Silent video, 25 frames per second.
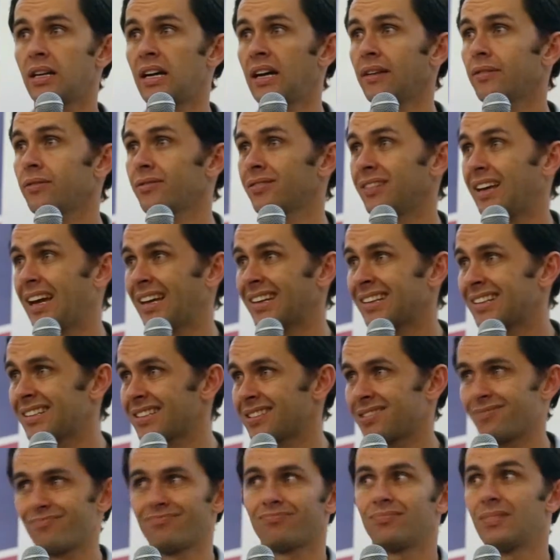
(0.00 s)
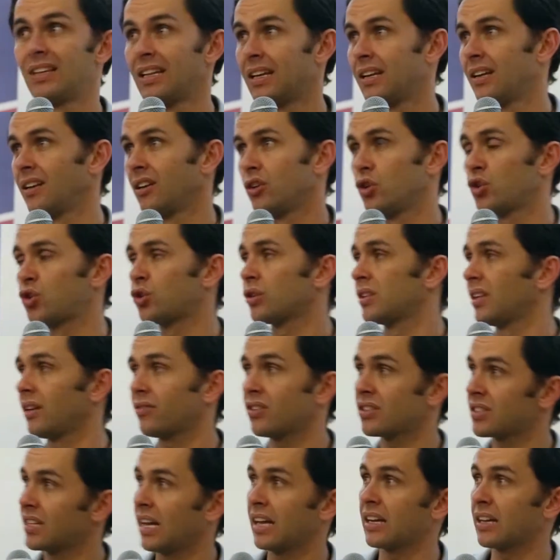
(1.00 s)
in your life, and you should
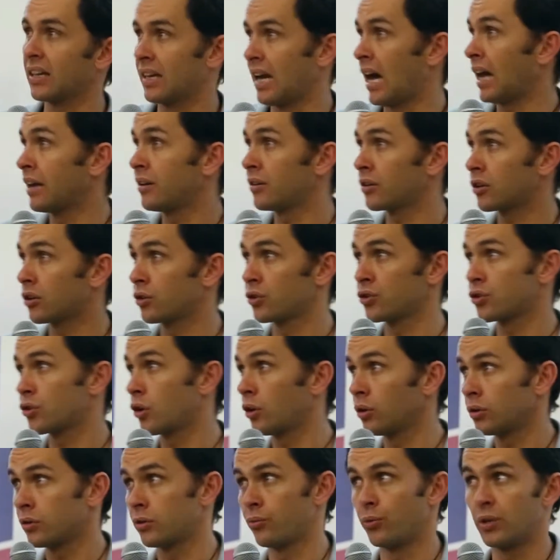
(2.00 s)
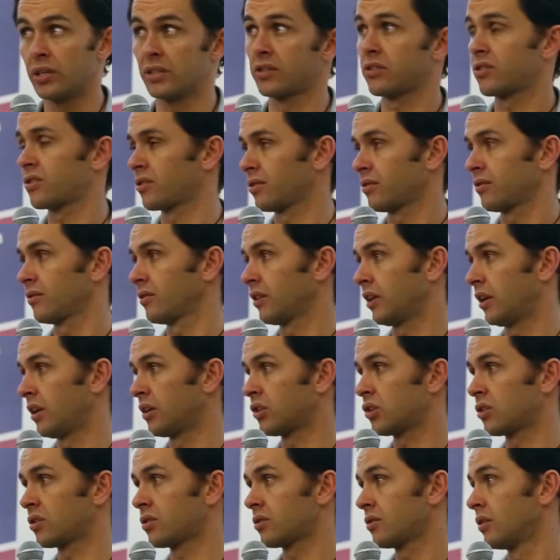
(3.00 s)
never take an uncontrolled risk. You
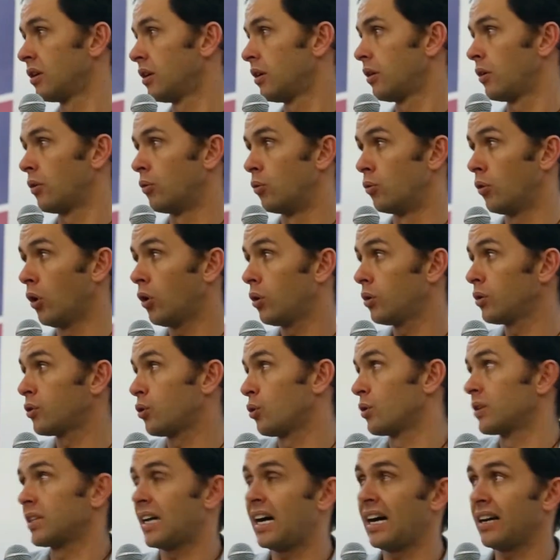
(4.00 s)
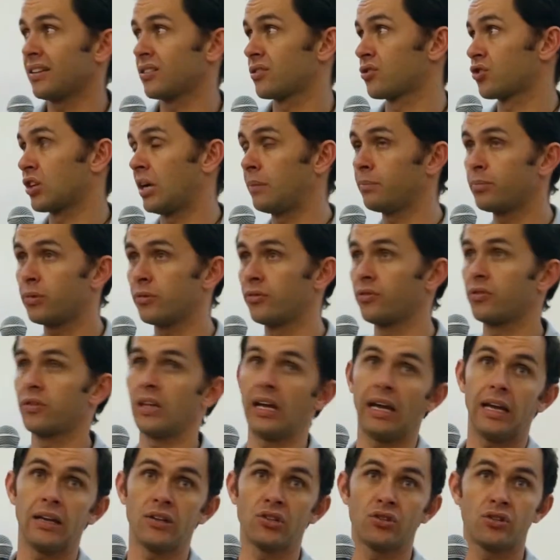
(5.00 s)
know, just roll your dice, jump
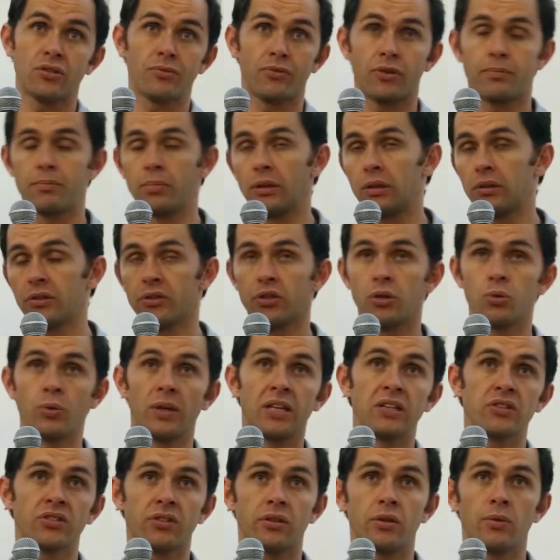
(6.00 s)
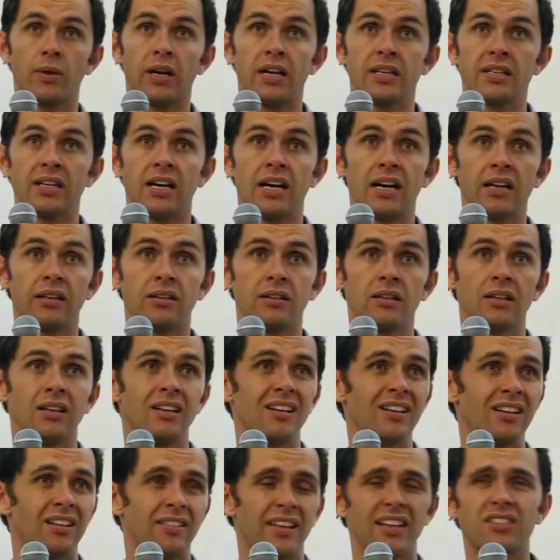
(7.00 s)
off the edge, build your wings on the way down.
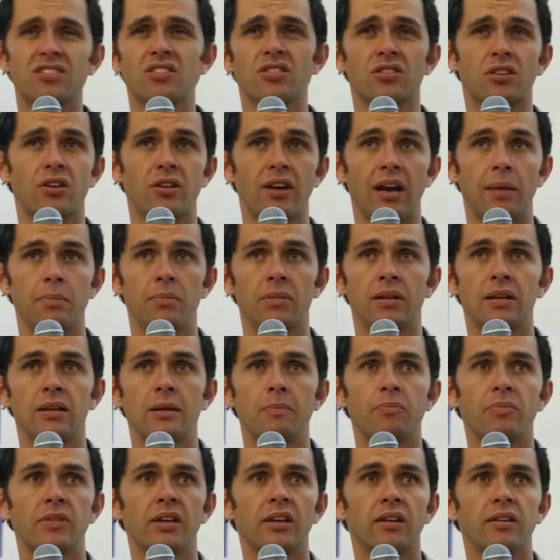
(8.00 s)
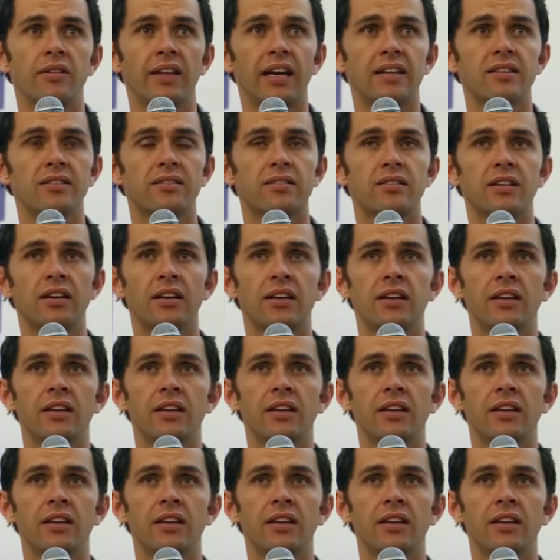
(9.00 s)
That's just crap. That's